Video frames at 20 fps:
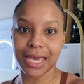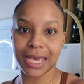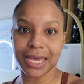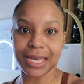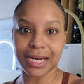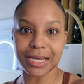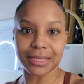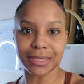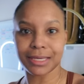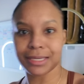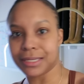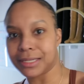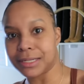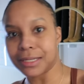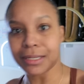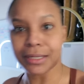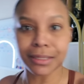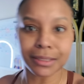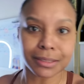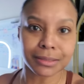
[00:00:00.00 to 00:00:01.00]
And I think it
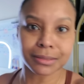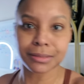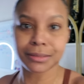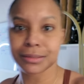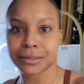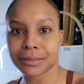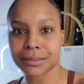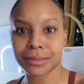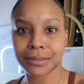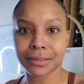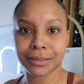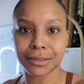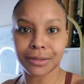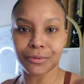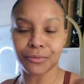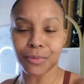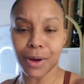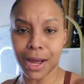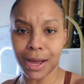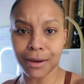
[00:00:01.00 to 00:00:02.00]
is
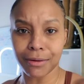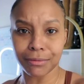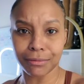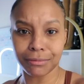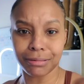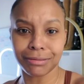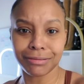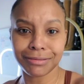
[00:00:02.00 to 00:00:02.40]
wow.